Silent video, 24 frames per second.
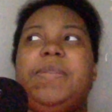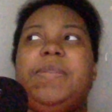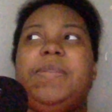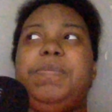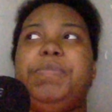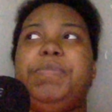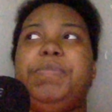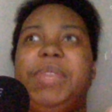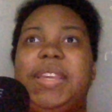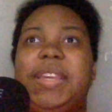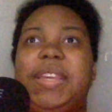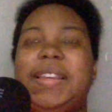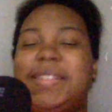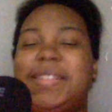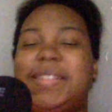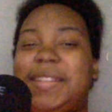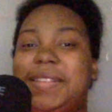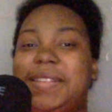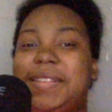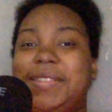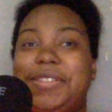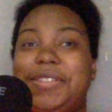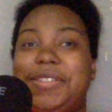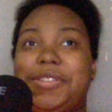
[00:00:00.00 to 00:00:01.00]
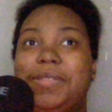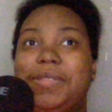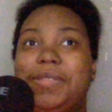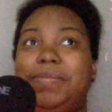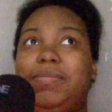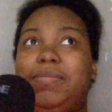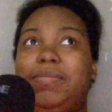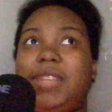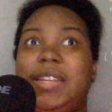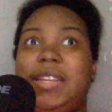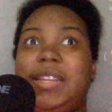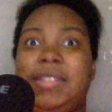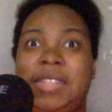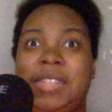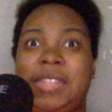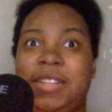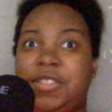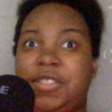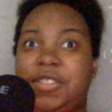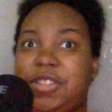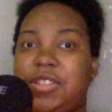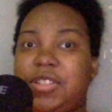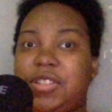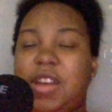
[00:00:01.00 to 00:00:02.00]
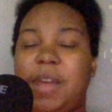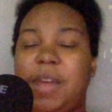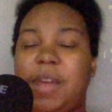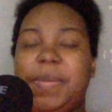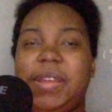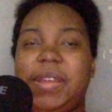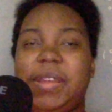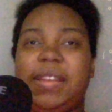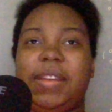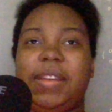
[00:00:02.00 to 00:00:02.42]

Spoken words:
because that is such a contentious topic